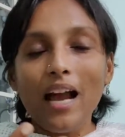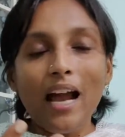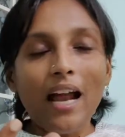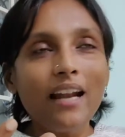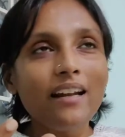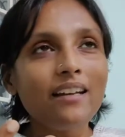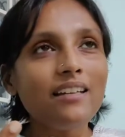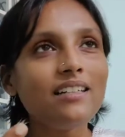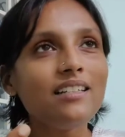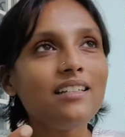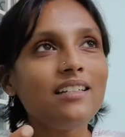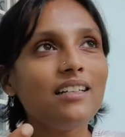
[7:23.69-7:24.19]

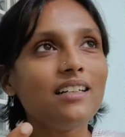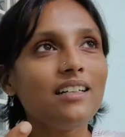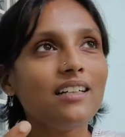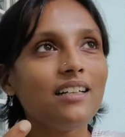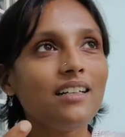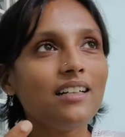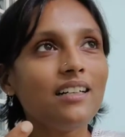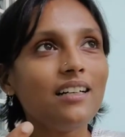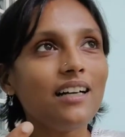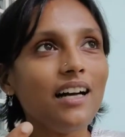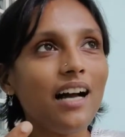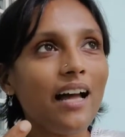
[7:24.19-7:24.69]
and
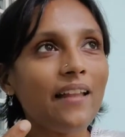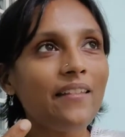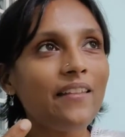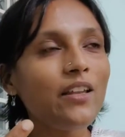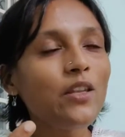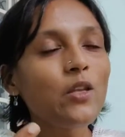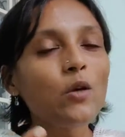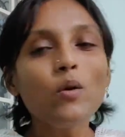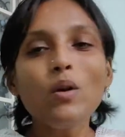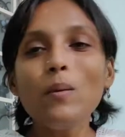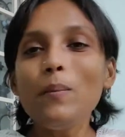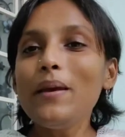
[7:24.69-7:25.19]

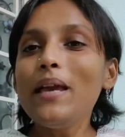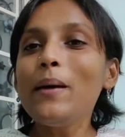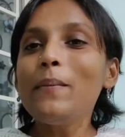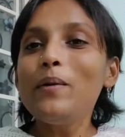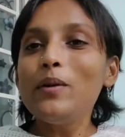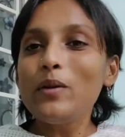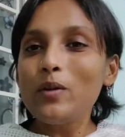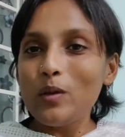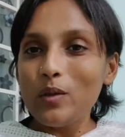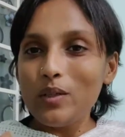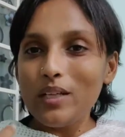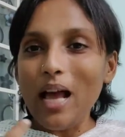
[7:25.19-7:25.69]
then you will be
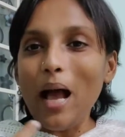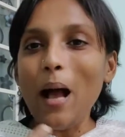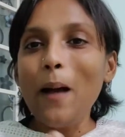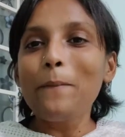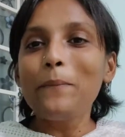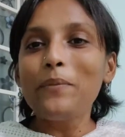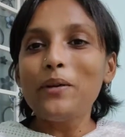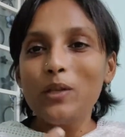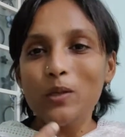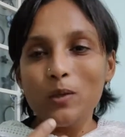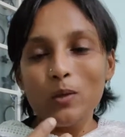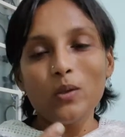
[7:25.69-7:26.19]
able to
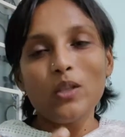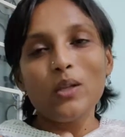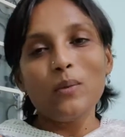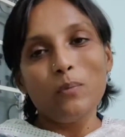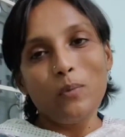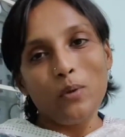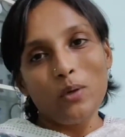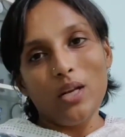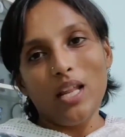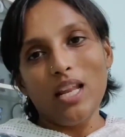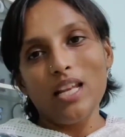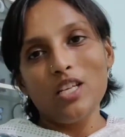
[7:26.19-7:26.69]
tap into
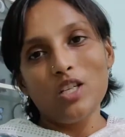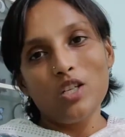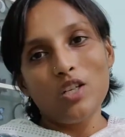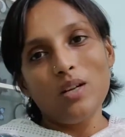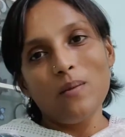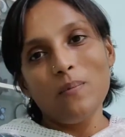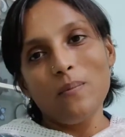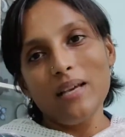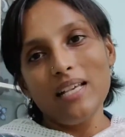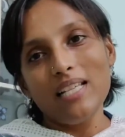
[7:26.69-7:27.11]
that potential.